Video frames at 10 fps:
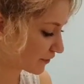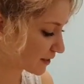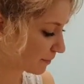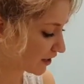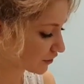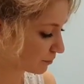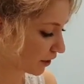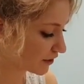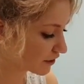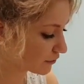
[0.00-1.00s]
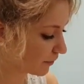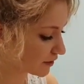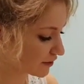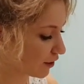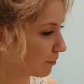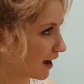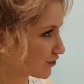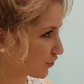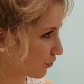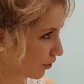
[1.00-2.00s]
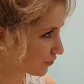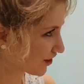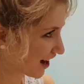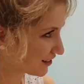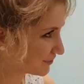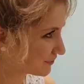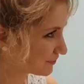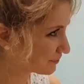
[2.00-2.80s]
Do you have a special bond to this song My Sharona?